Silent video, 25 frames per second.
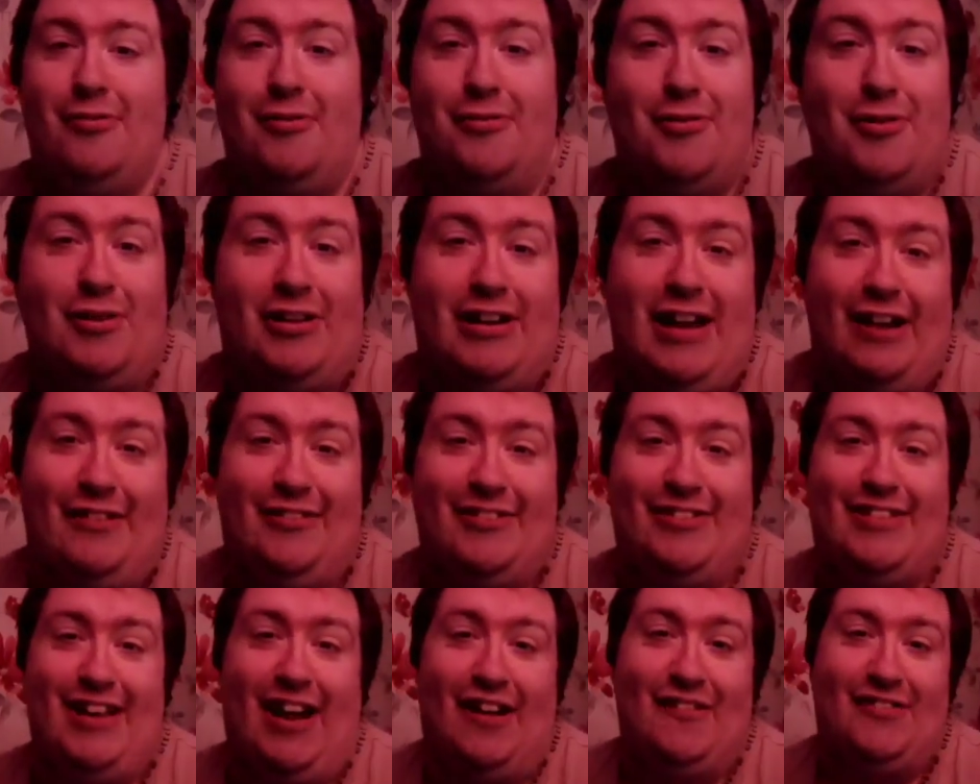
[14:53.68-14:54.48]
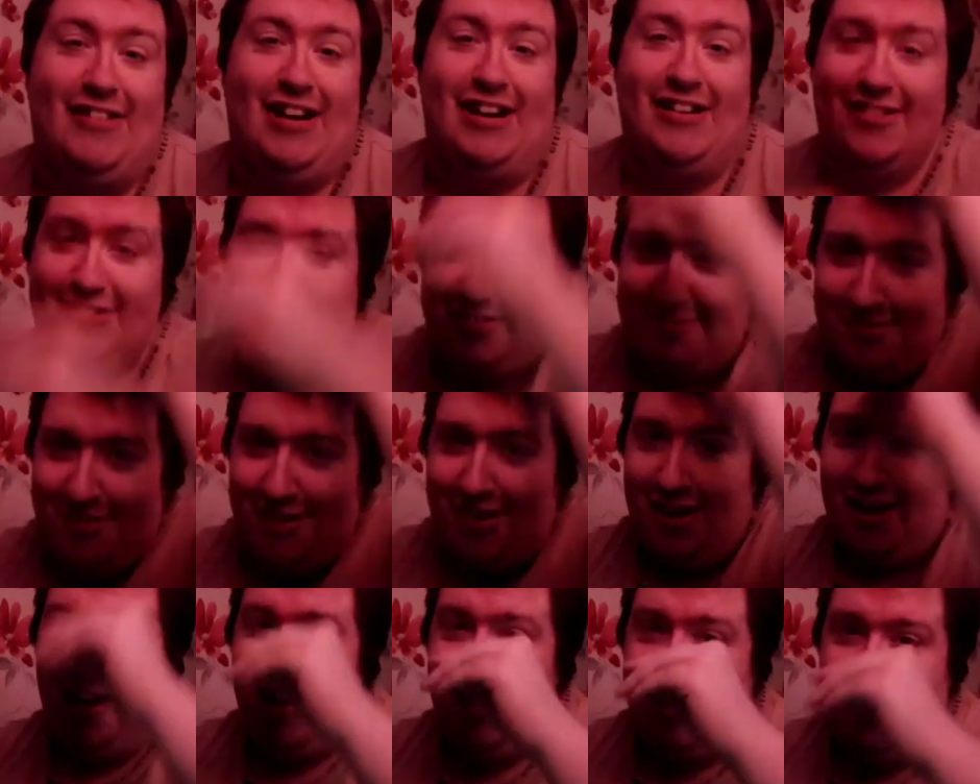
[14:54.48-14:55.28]
going to go
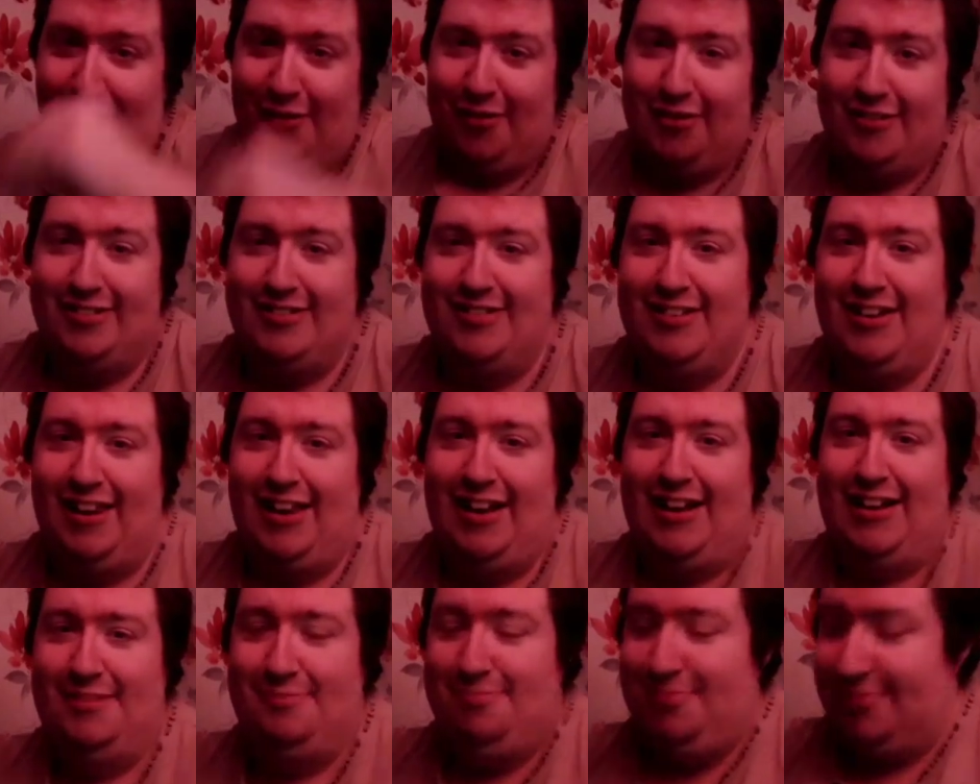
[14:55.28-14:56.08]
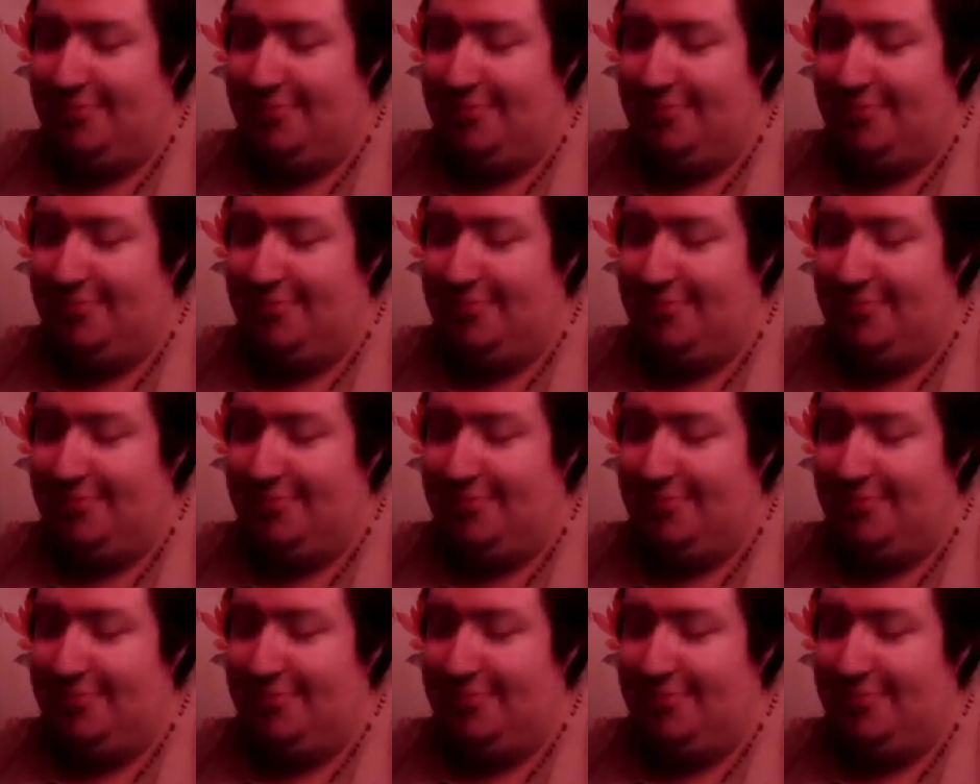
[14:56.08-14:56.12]
to sleep.